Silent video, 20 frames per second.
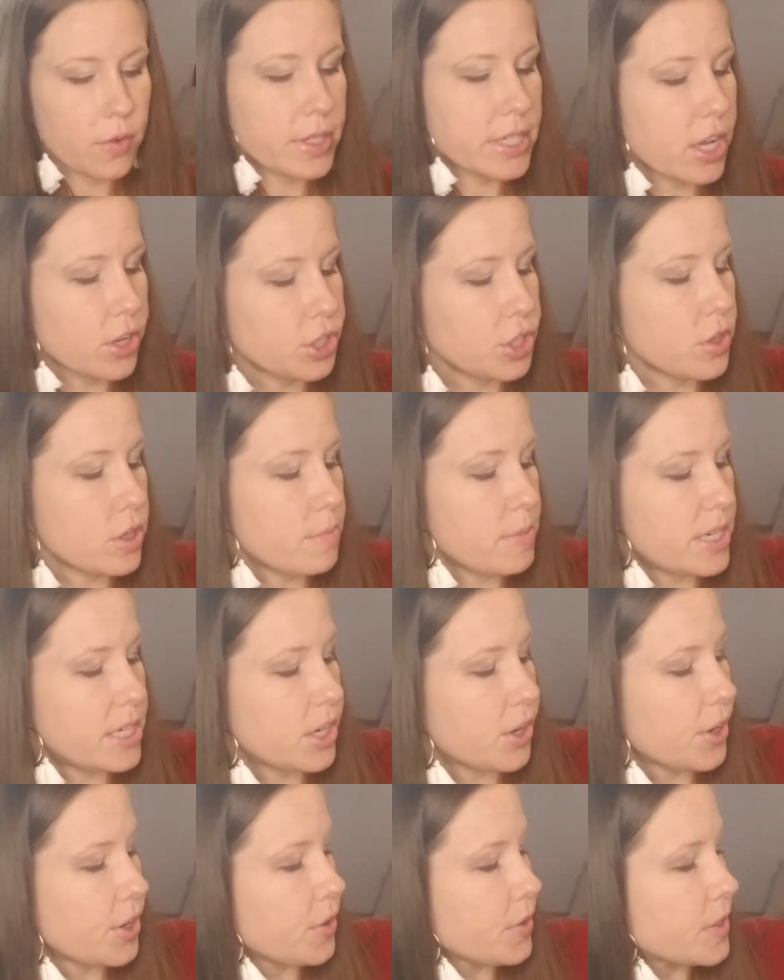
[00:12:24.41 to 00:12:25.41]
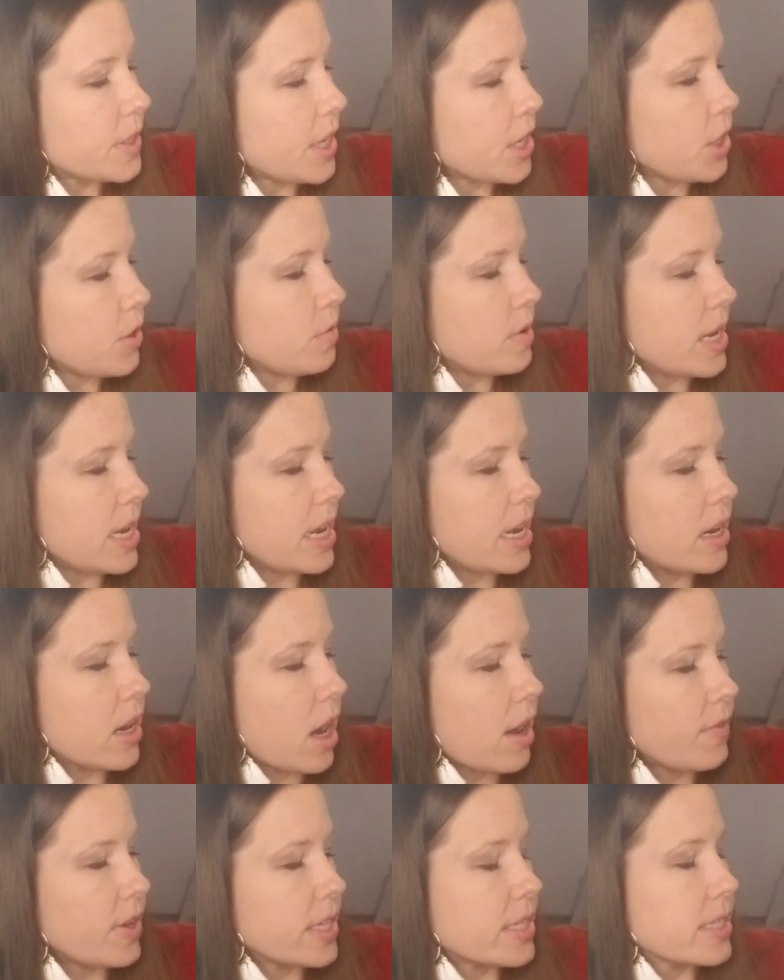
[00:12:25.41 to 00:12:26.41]
It tells you the materials that you need,
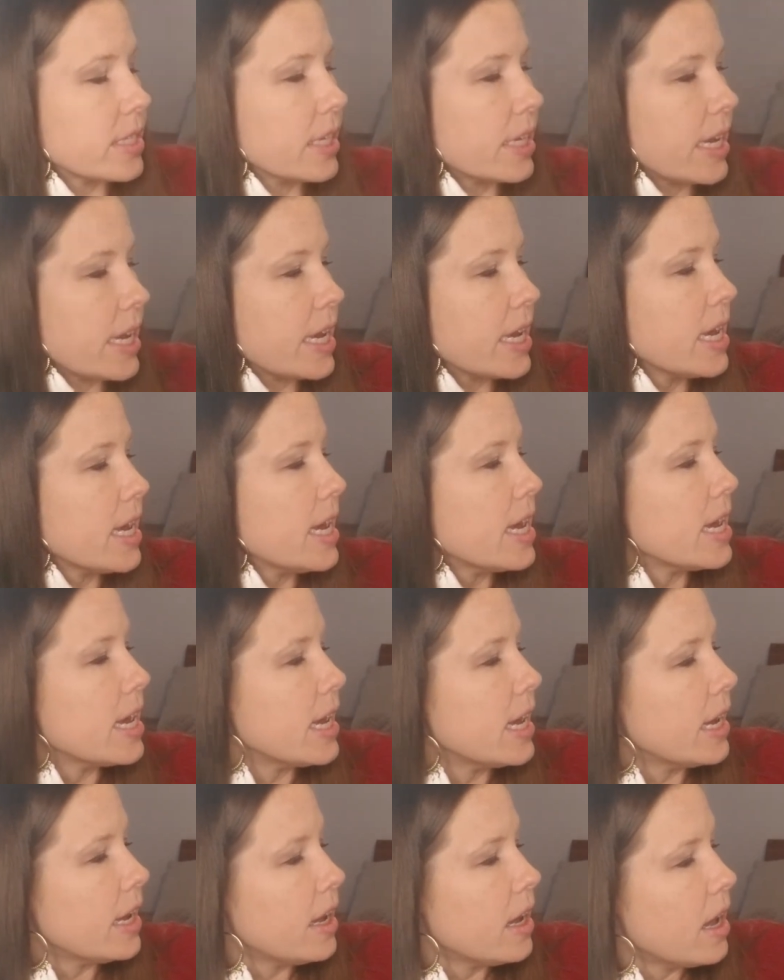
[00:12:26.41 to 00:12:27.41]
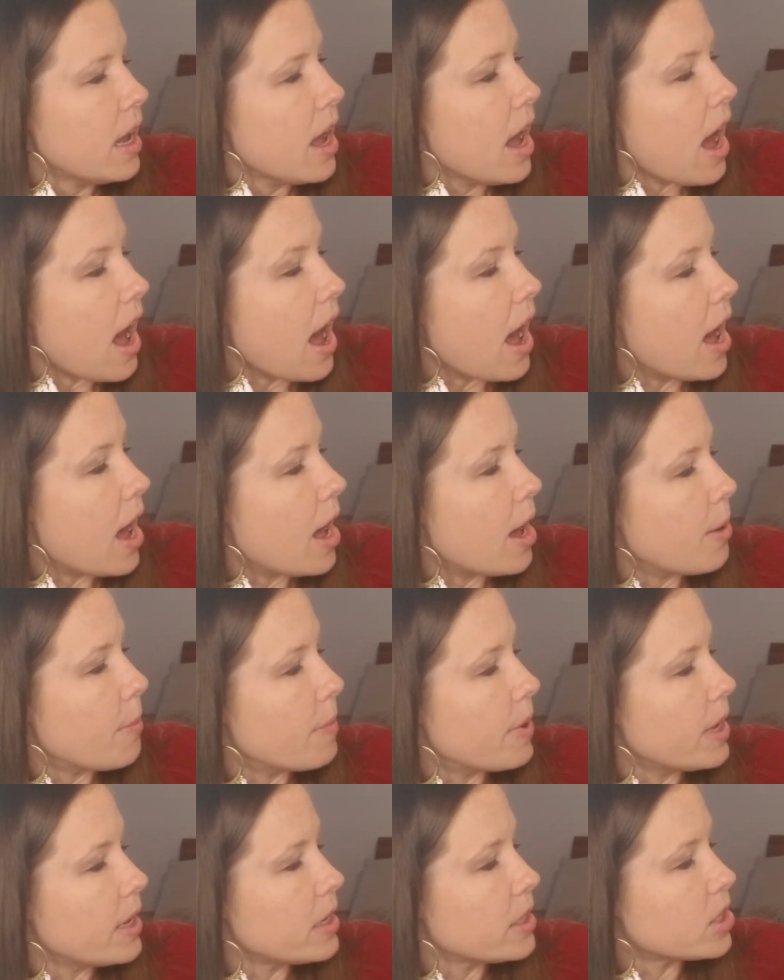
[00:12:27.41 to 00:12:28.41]
obviously.
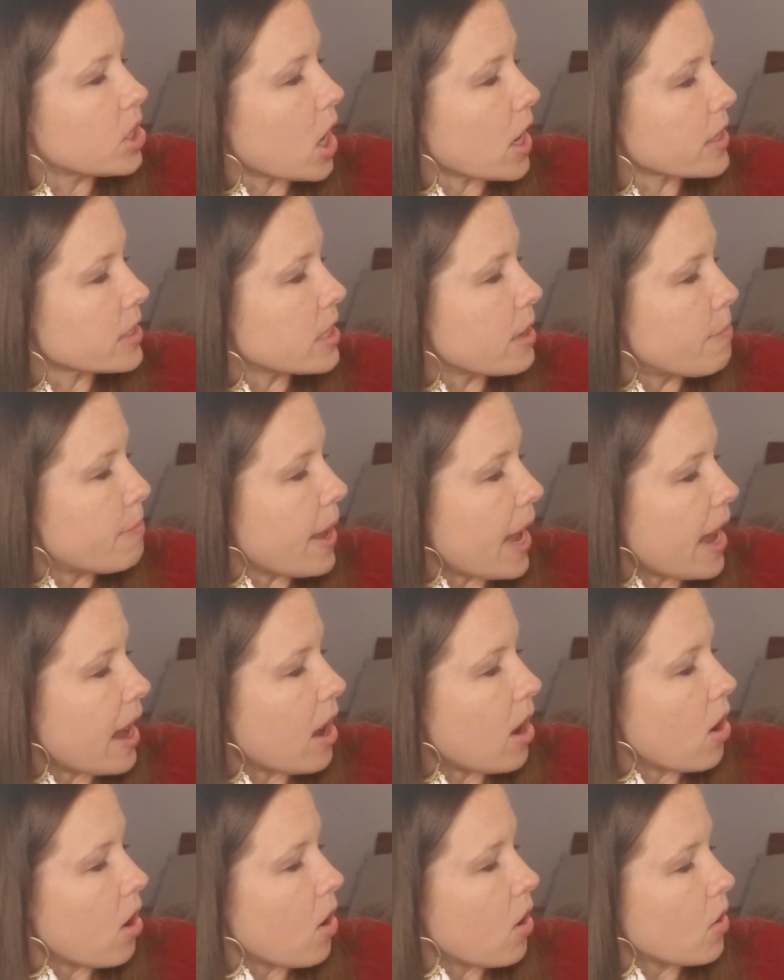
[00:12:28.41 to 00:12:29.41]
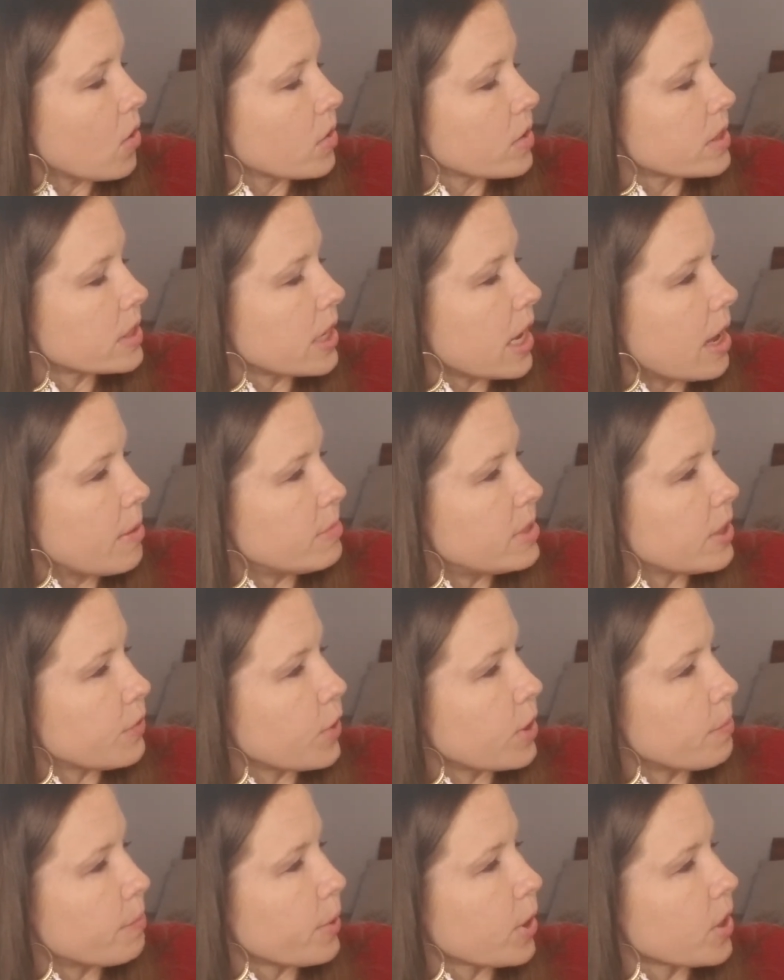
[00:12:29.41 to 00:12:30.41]
Talks about
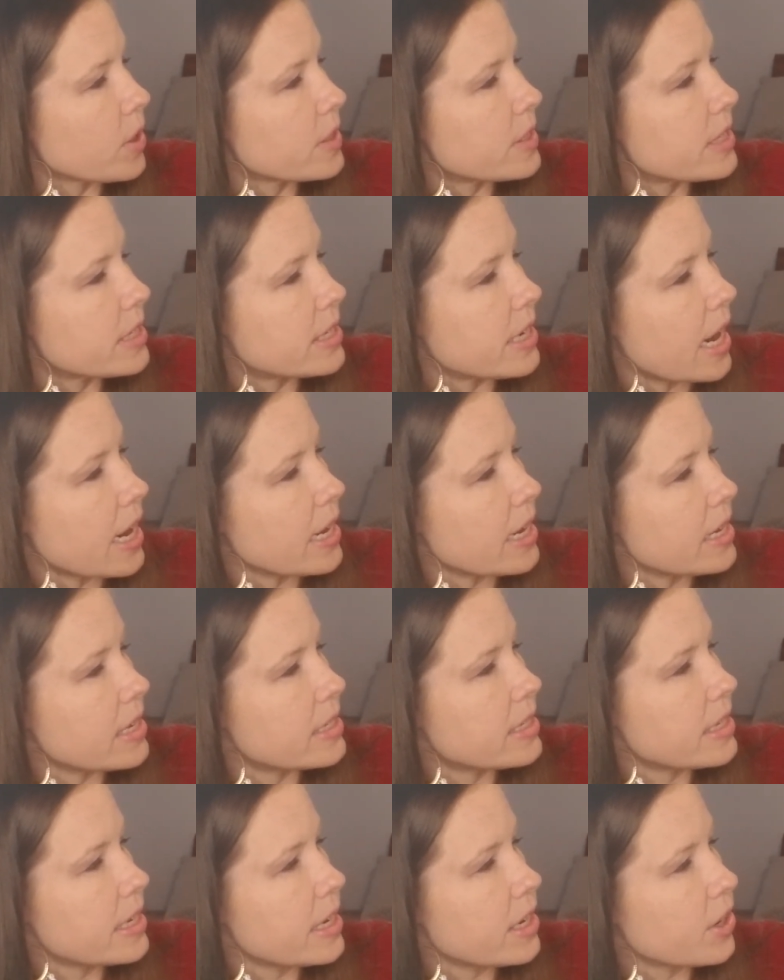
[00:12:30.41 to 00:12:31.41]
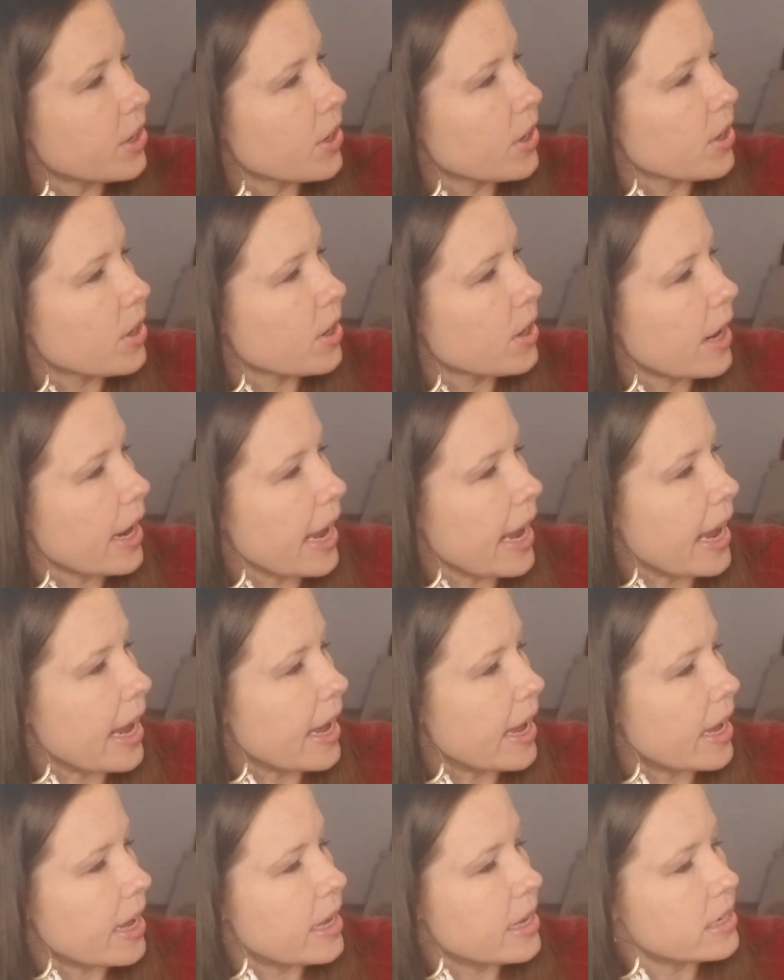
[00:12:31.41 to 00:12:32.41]
different bird studies here
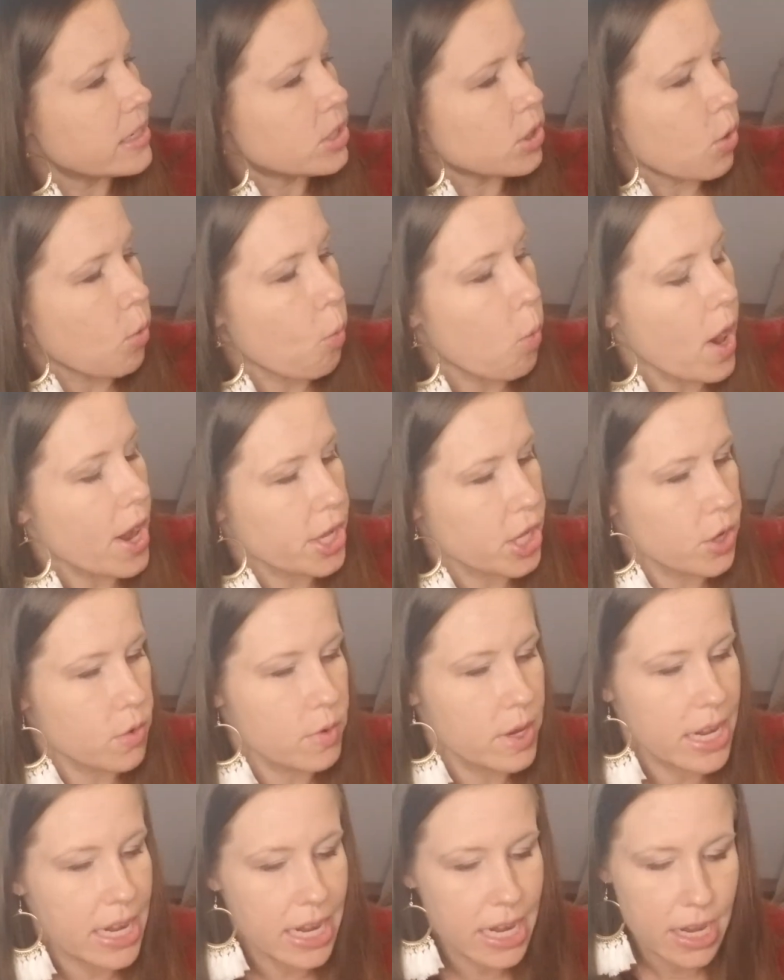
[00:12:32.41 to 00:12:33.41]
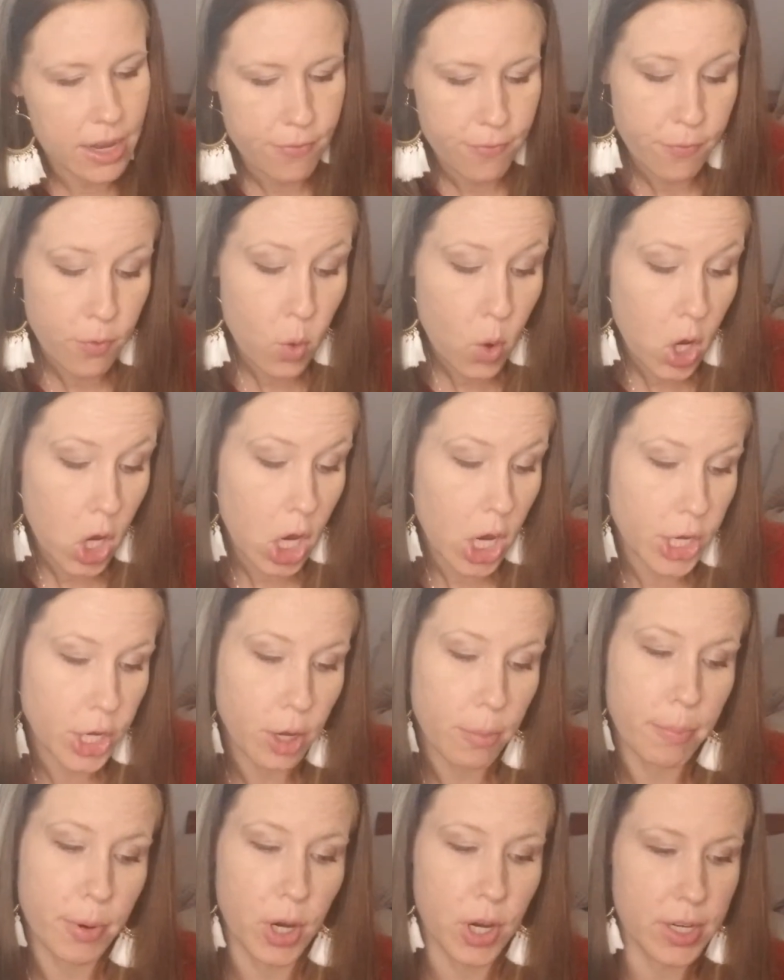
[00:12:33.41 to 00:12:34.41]
and what you need for
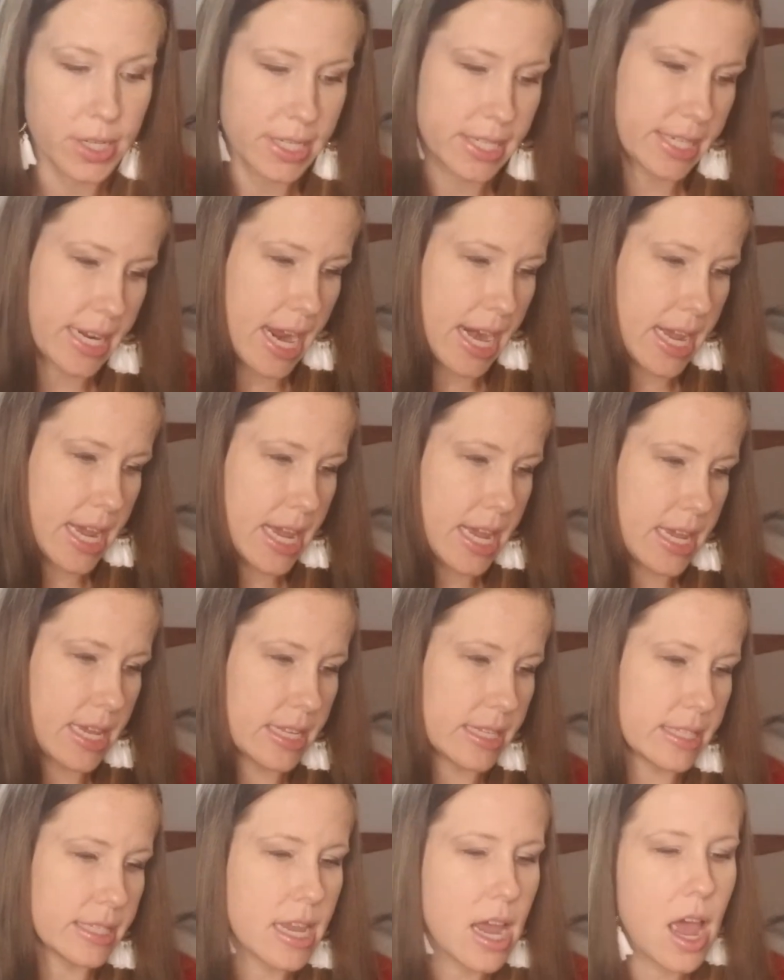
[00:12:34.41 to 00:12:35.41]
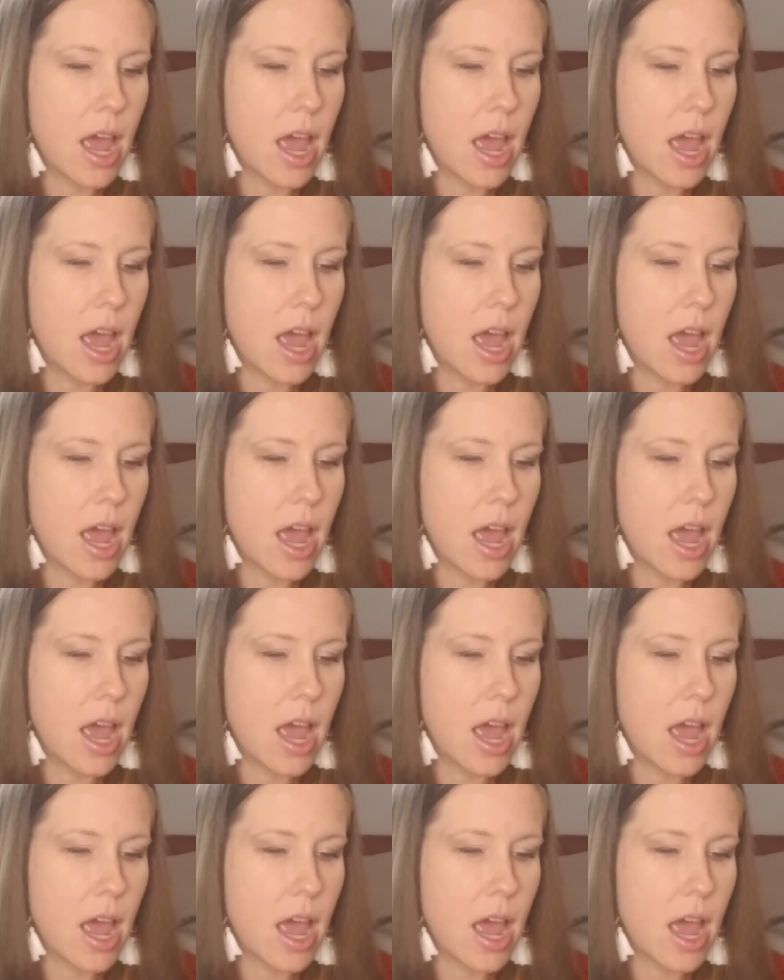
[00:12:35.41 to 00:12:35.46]
your bird studies.